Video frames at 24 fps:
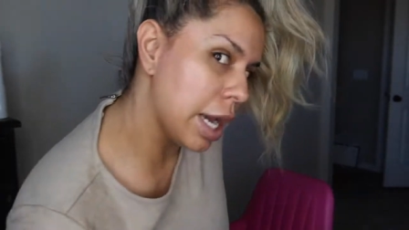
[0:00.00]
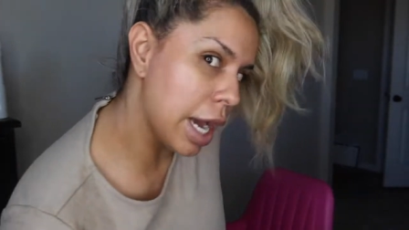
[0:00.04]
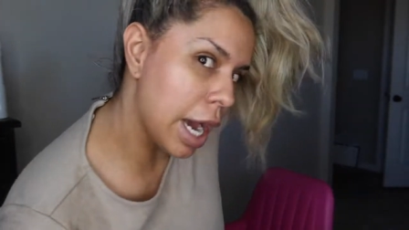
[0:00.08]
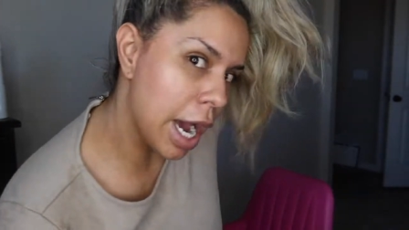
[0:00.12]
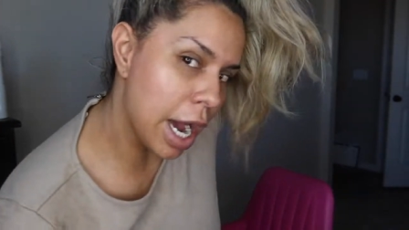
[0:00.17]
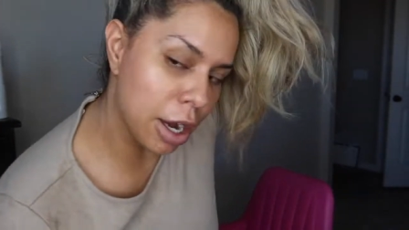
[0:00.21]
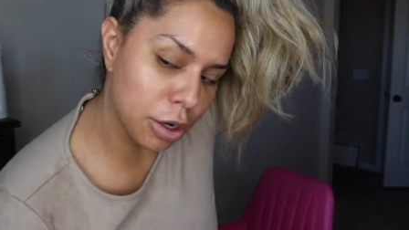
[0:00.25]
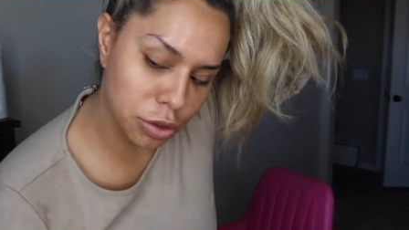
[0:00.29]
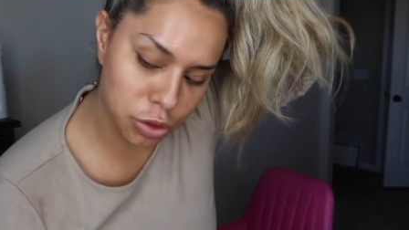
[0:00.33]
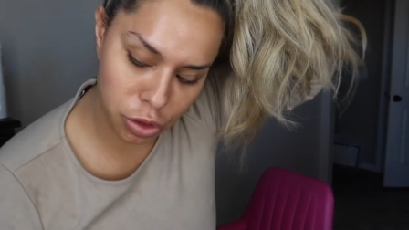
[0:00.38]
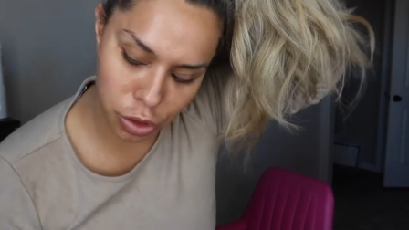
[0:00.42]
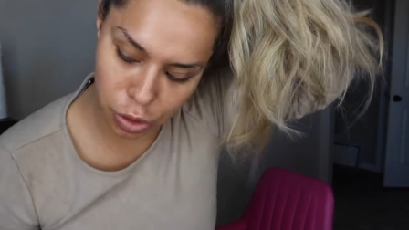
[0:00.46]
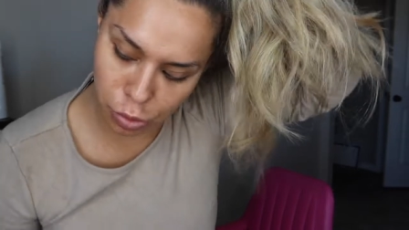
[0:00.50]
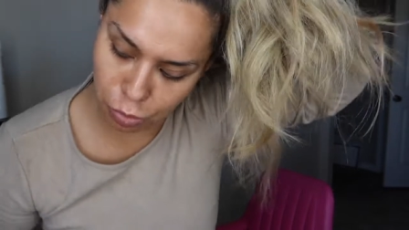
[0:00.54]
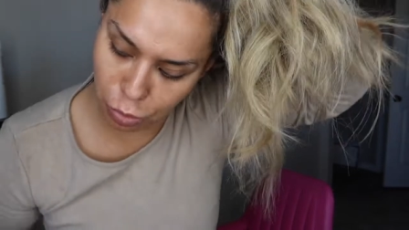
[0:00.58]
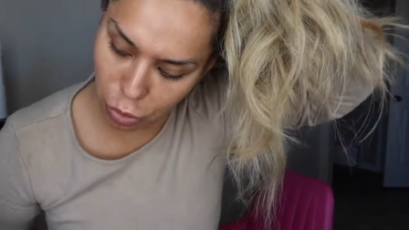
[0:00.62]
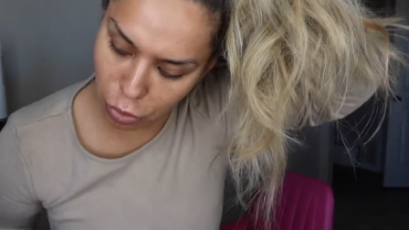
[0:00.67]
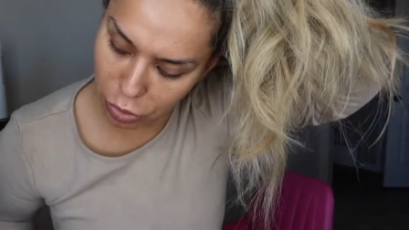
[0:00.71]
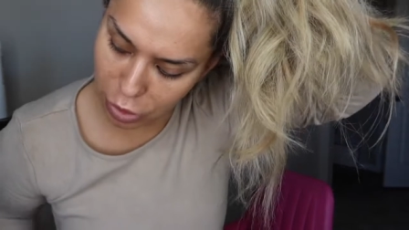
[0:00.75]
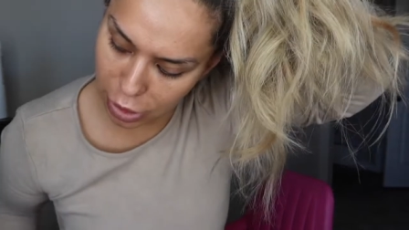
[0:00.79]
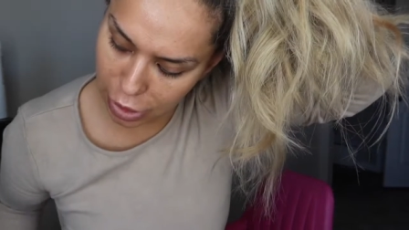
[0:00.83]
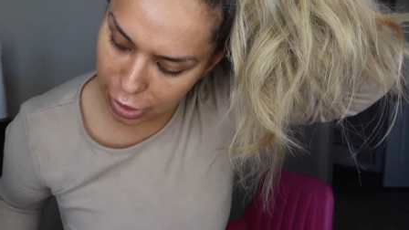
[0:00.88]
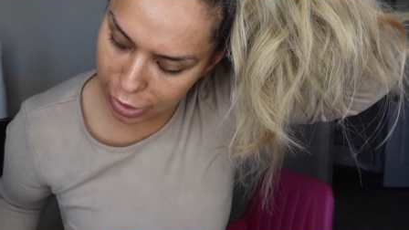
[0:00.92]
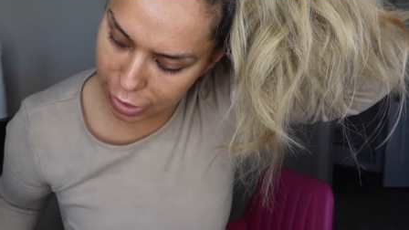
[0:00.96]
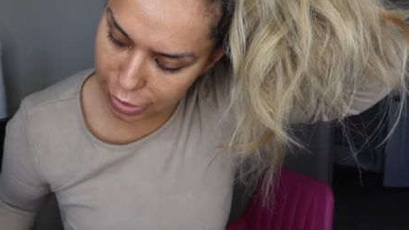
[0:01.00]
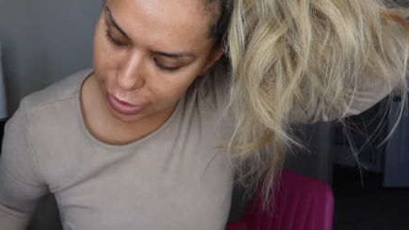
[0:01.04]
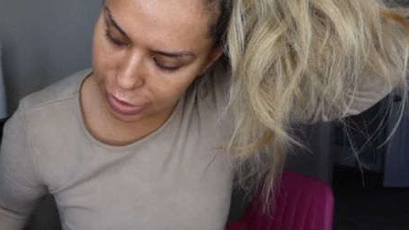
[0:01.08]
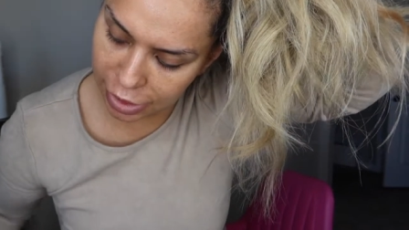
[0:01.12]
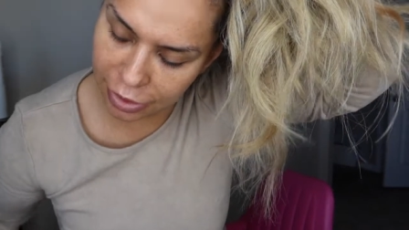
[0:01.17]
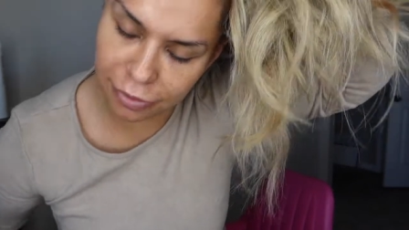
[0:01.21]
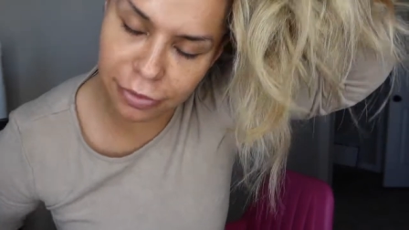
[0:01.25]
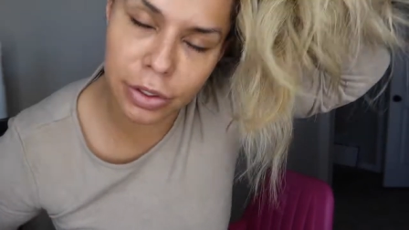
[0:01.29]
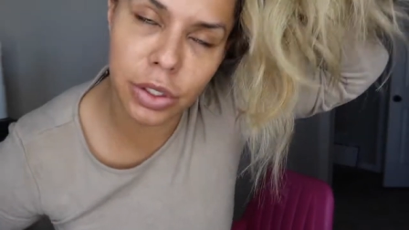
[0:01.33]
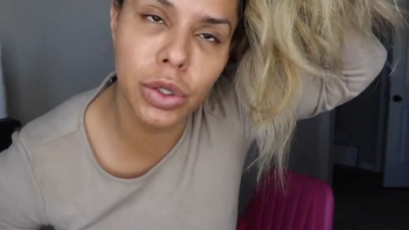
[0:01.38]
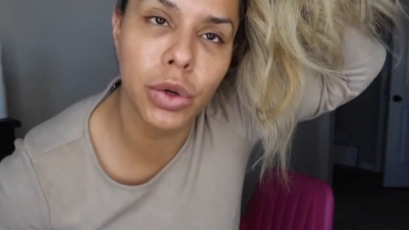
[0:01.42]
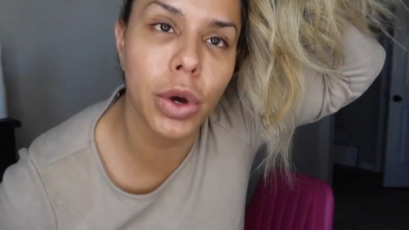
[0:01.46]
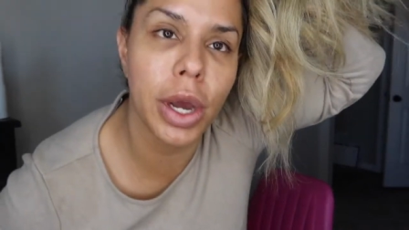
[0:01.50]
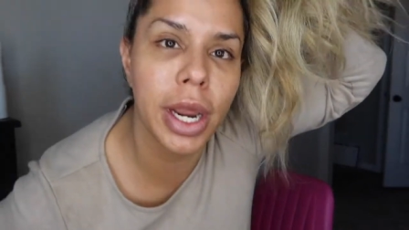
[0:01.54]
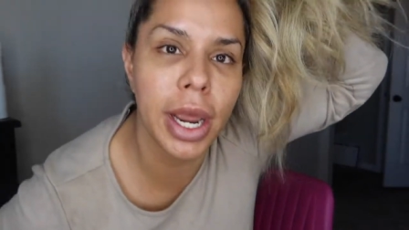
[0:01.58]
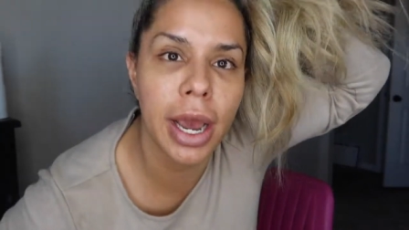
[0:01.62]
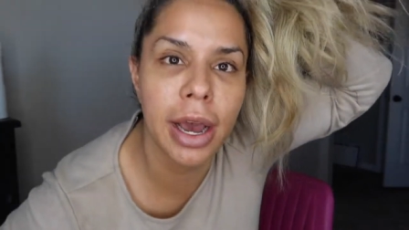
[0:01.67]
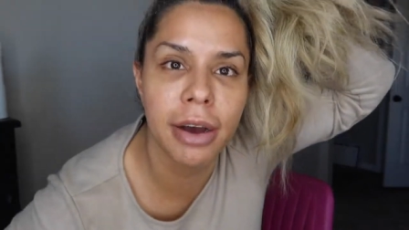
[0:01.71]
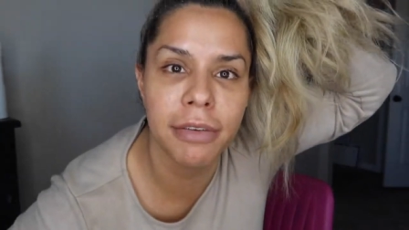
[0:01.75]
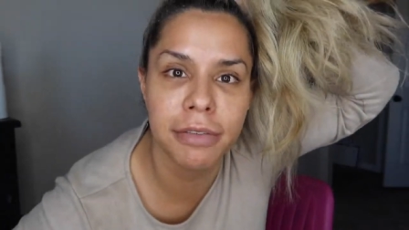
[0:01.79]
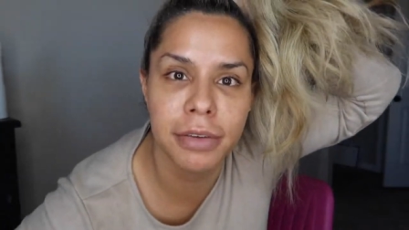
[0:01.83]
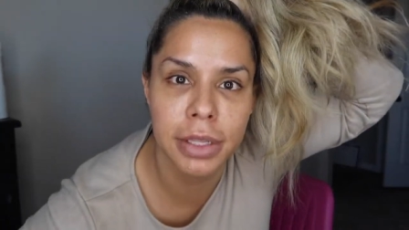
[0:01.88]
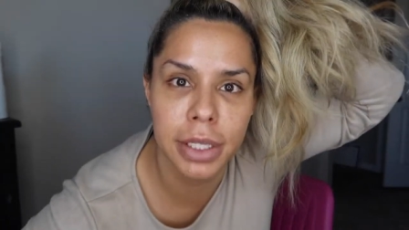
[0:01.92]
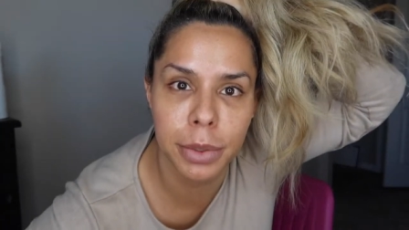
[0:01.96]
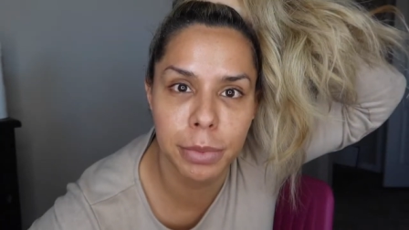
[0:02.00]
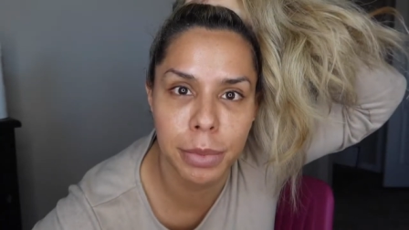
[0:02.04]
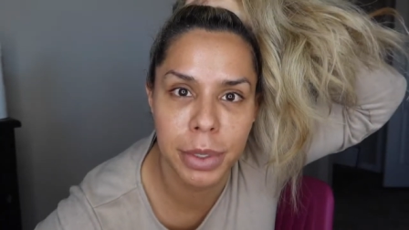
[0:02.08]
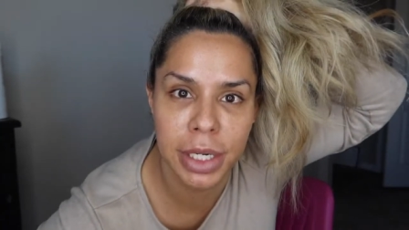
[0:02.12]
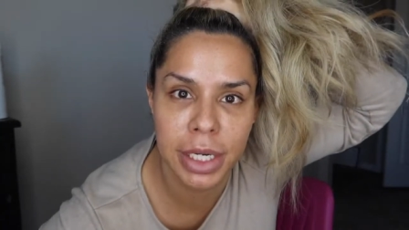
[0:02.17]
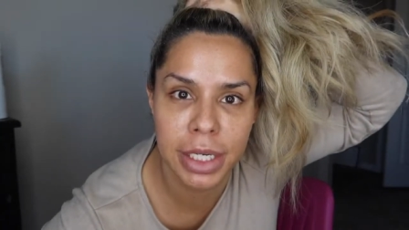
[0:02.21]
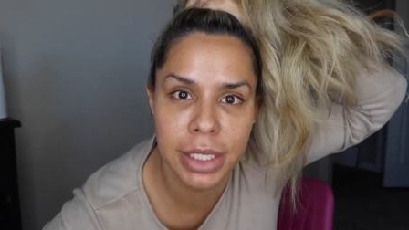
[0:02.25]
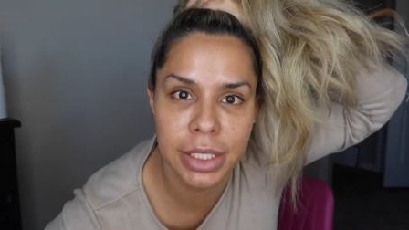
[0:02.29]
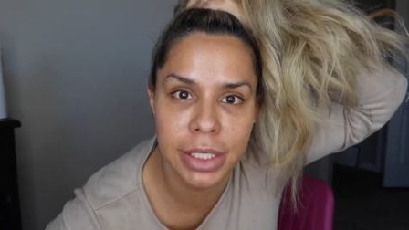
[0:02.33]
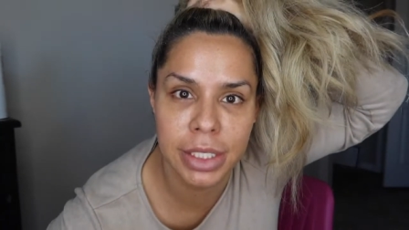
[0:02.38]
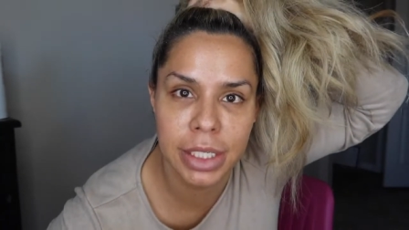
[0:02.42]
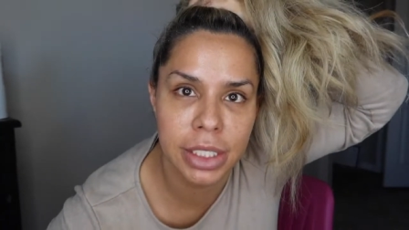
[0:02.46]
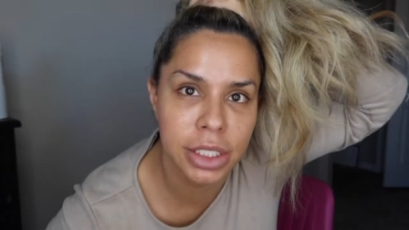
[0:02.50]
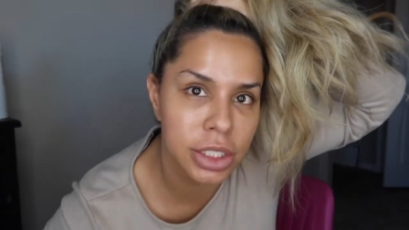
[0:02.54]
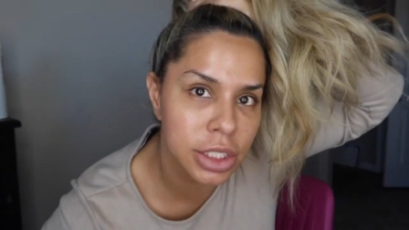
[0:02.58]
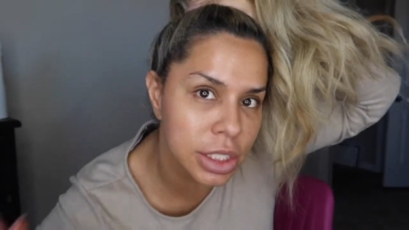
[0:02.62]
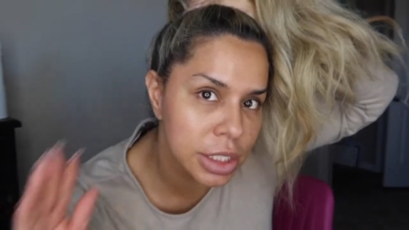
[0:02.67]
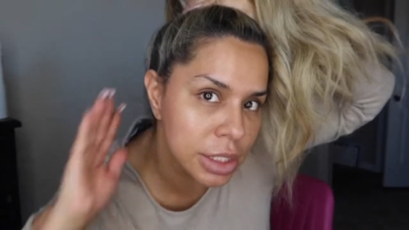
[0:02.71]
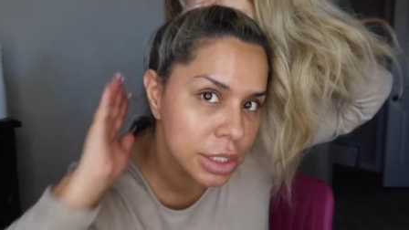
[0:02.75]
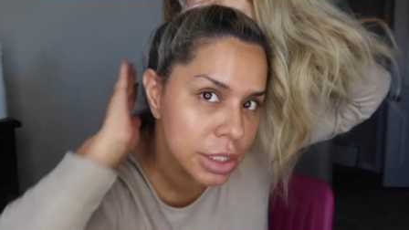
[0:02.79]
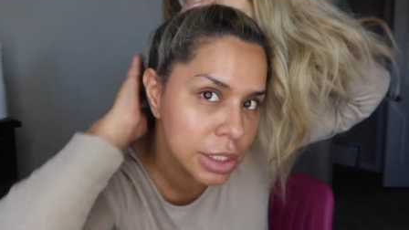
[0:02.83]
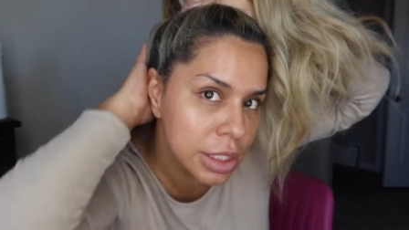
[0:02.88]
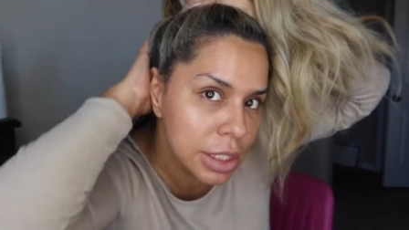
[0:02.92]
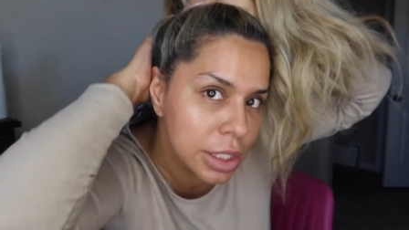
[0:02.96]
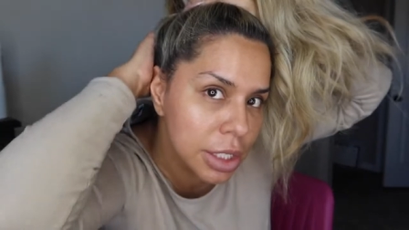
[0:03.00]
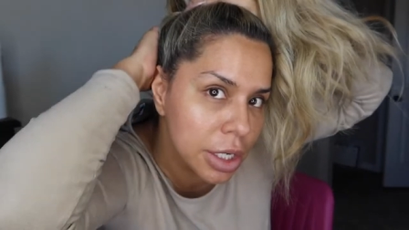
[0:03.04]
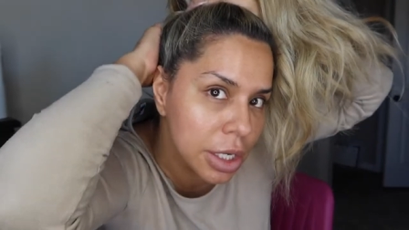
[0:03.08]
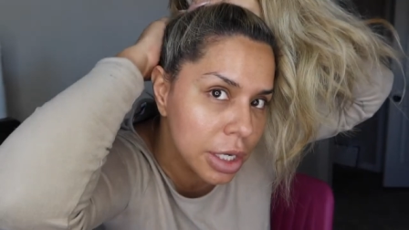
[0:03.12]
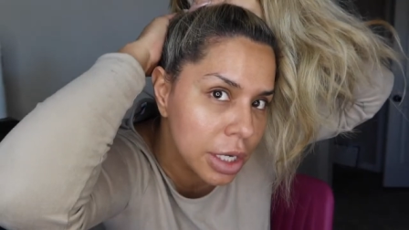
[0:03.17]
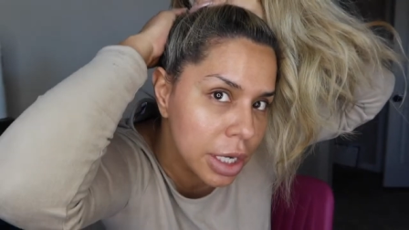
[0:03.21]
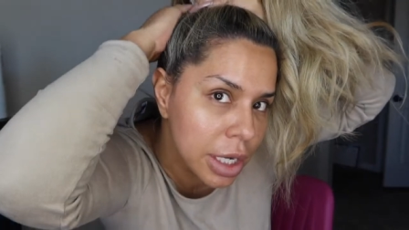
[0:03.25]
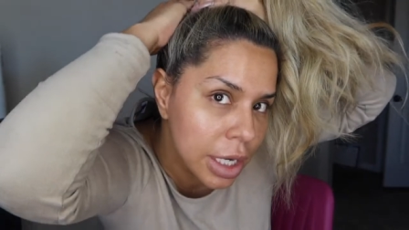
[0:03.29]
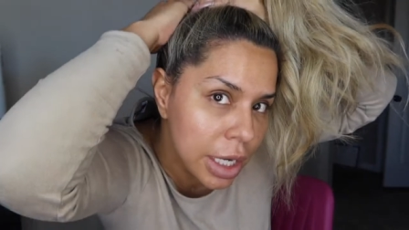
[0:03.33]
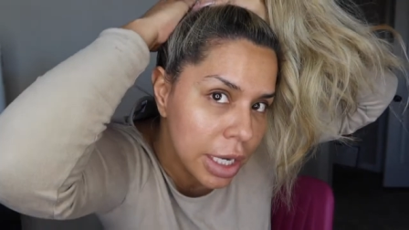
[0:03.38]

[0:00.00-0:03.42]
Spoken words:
how smooth it is, even though I have clip-in extensions in there.